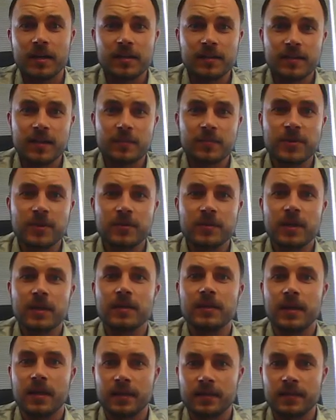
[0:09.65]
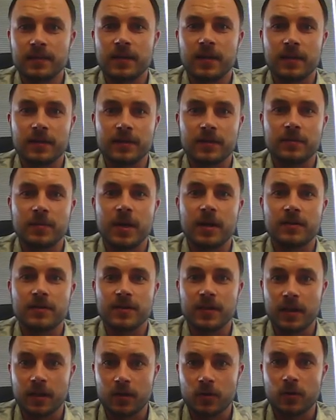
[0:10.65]
In this episode, I'd like to talk to you
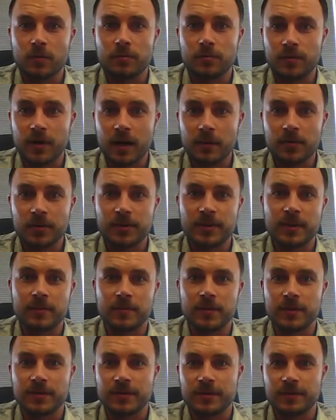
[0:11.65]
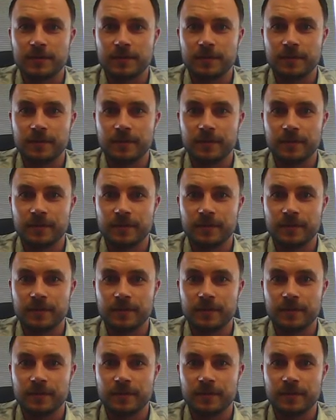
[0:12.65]
about Sitecore parameter templates.